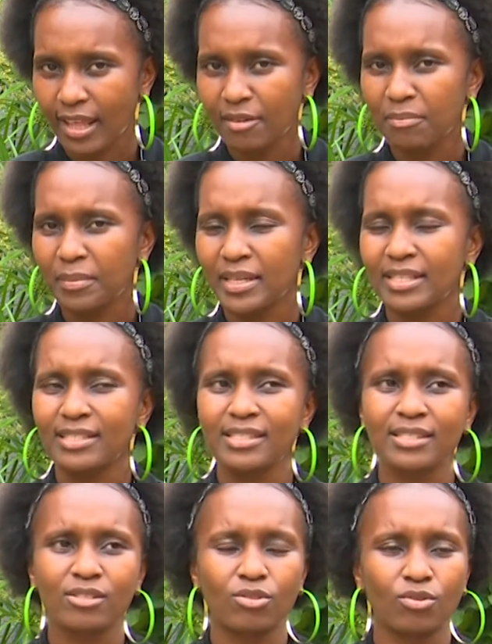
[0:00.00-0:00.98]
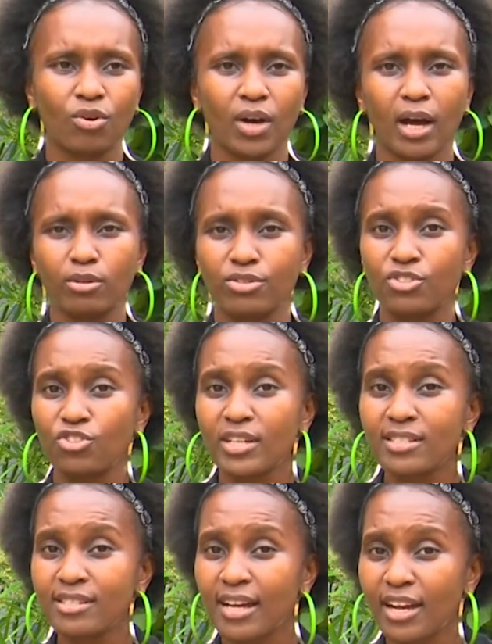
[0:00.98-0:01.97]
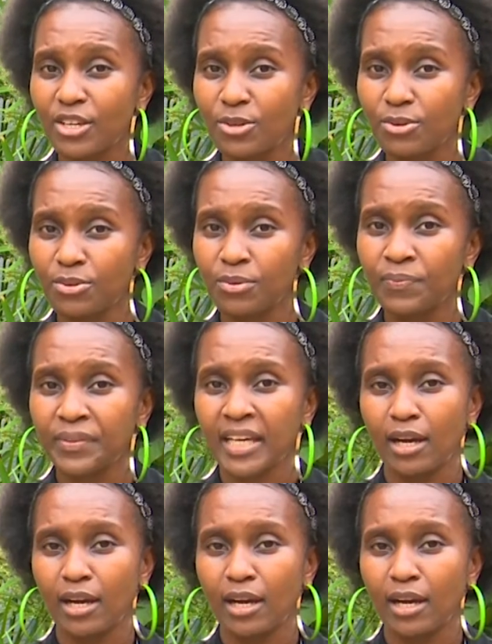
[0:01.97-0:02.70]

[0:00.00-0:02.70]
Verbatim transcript: That means, you know, how stressed are you?